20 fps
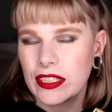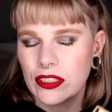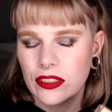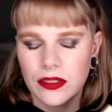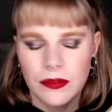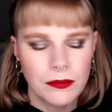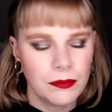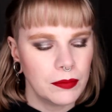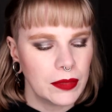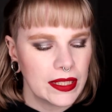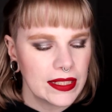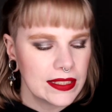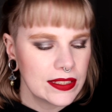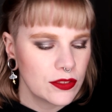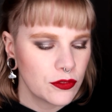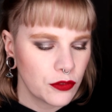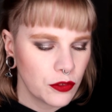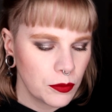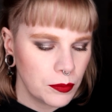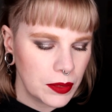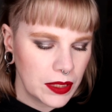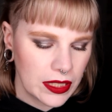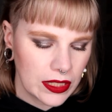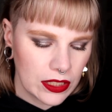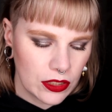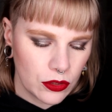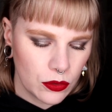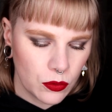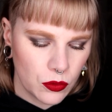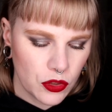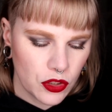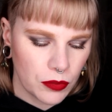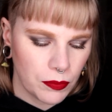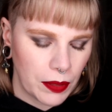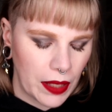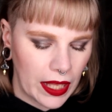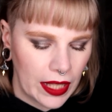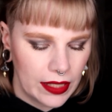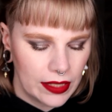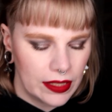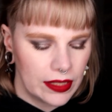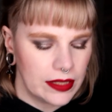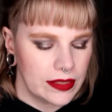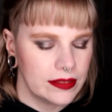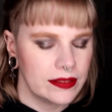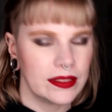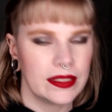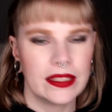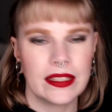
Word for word: good mix for being a neutral palette.